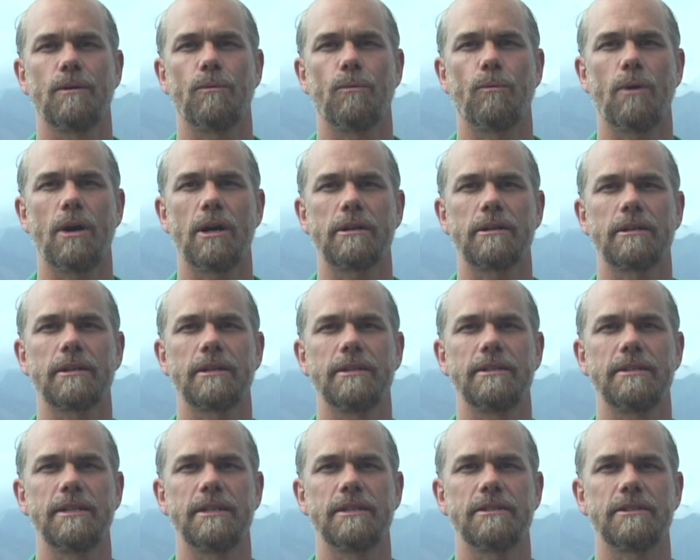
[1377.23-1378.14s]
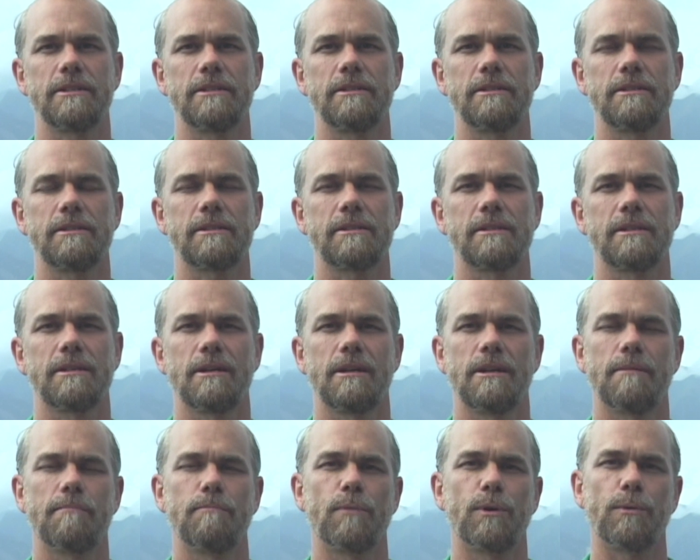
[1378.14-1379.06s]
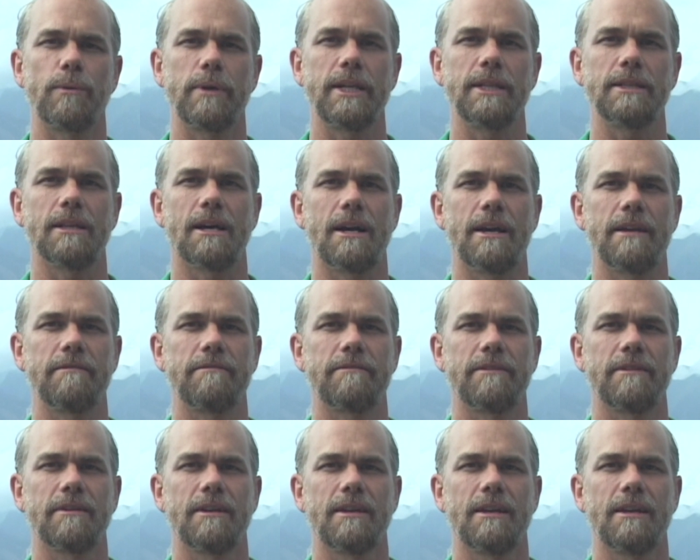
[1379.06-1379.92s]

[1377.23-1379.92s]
water conditions, marine life,